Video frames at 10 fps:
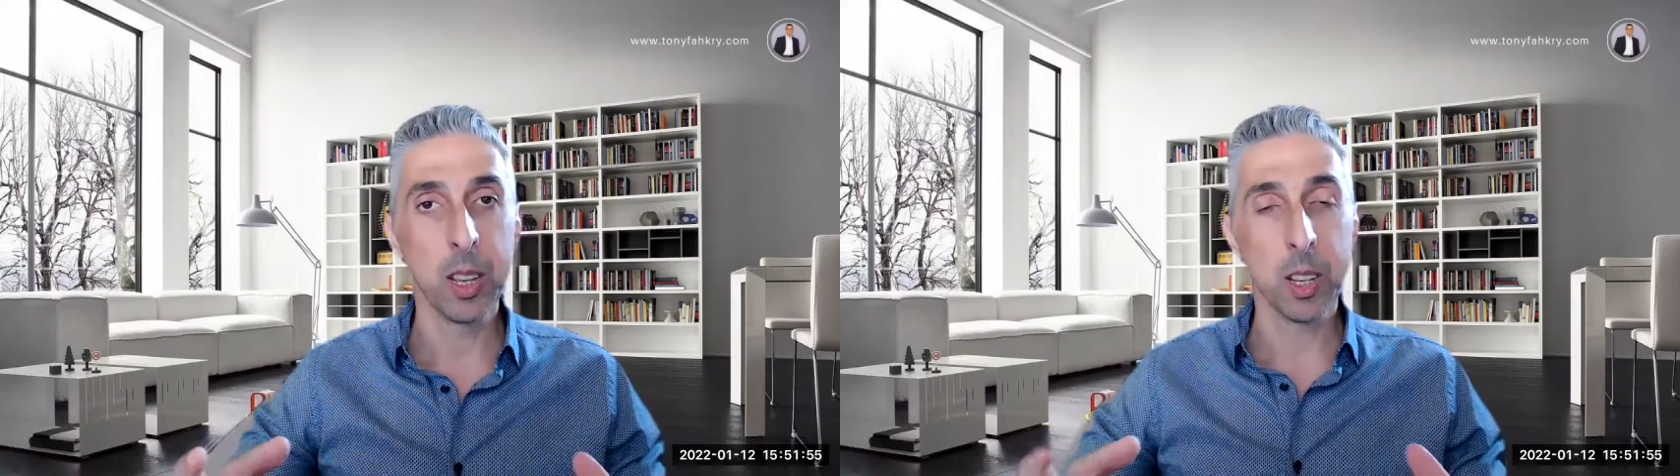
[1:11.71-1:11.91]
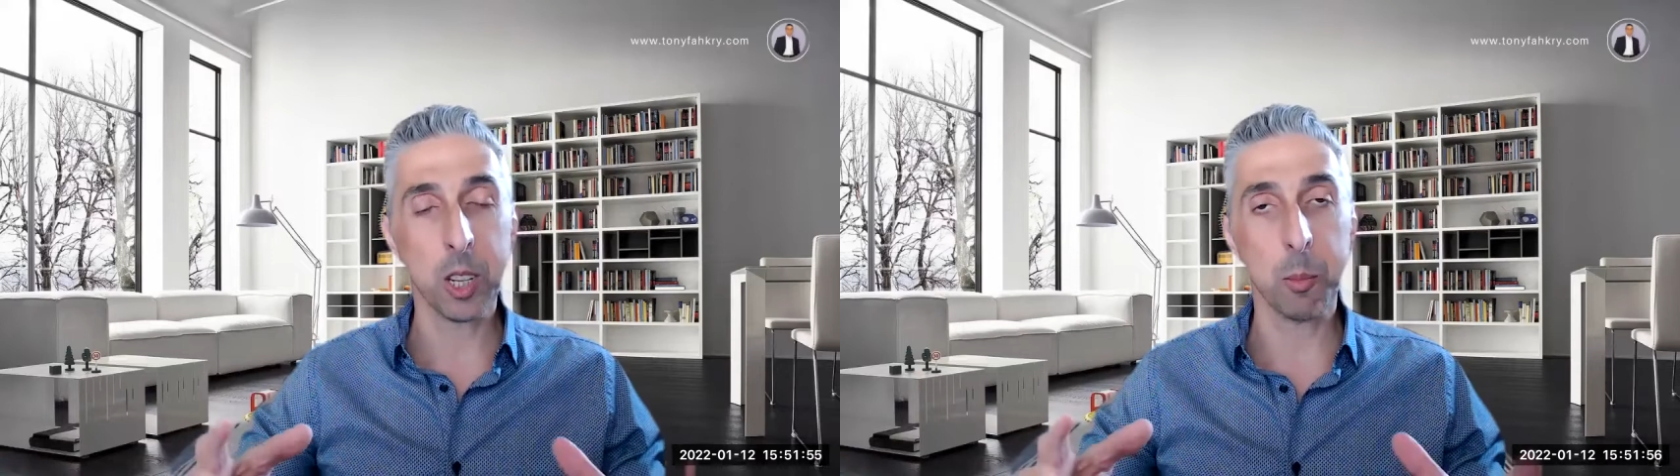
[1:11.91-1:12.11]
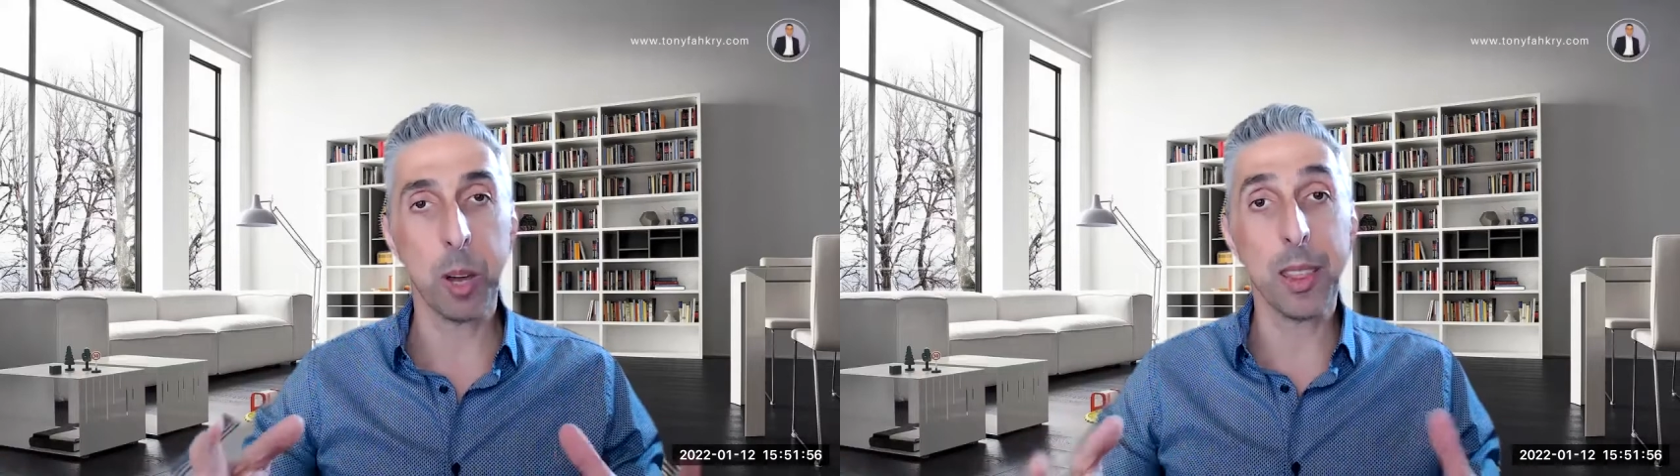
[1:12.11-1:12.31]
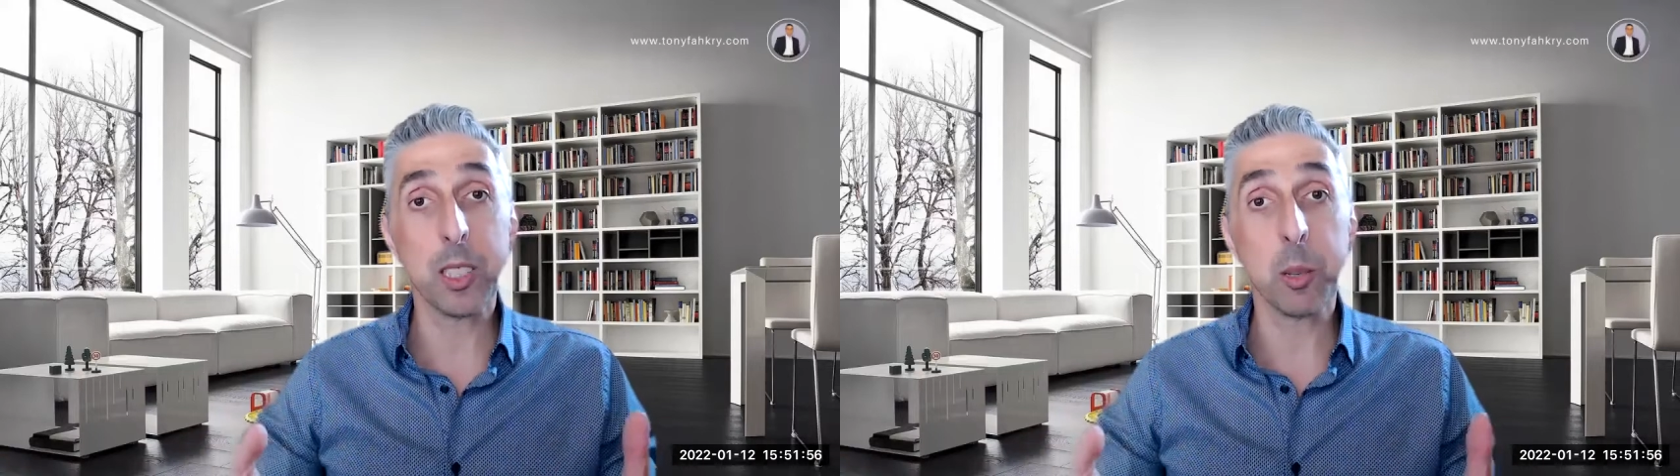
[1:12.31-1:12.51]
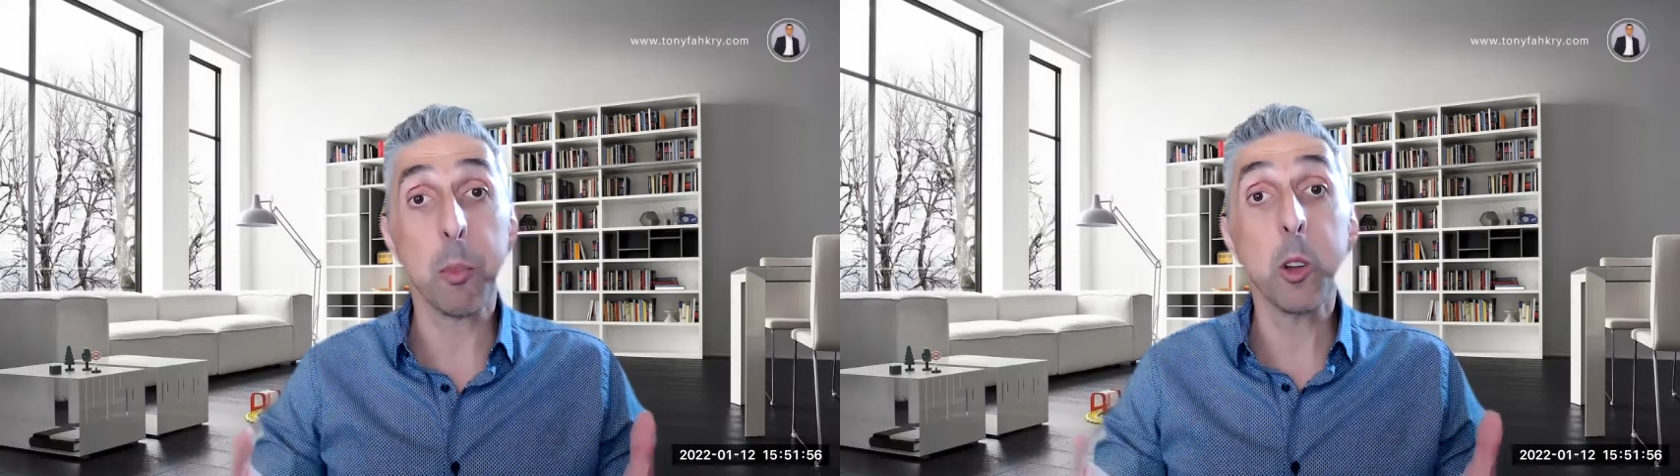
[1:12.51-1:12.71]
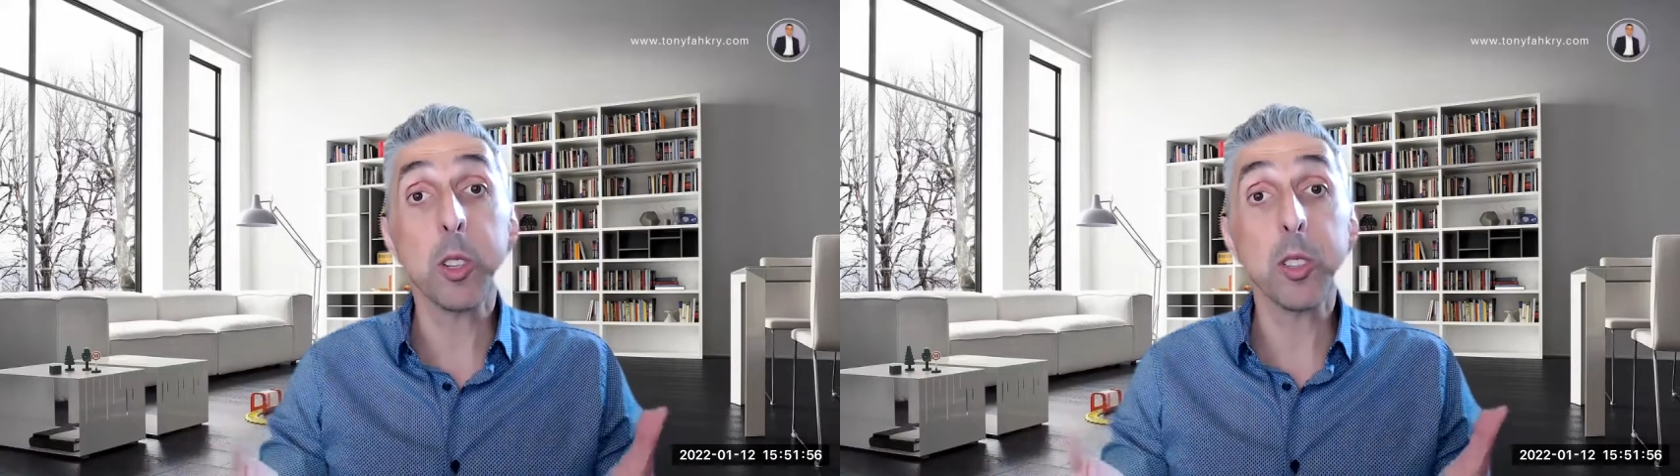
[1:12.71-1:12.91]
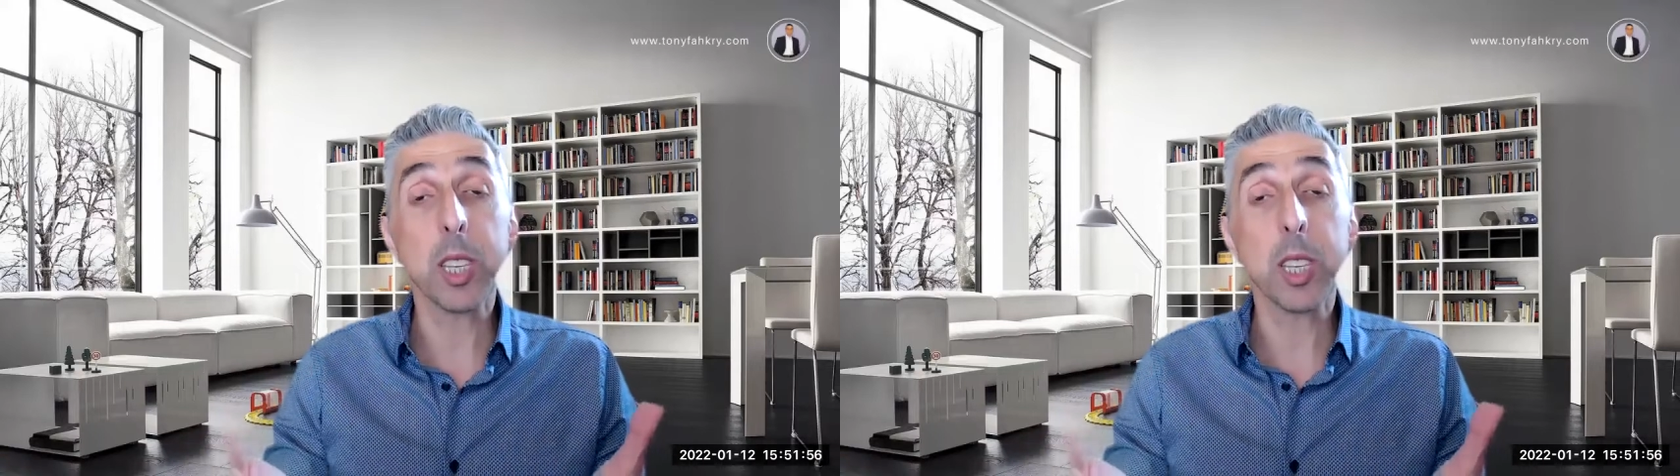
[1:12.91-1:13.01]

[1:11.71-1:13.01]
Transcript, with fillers: So by these emotions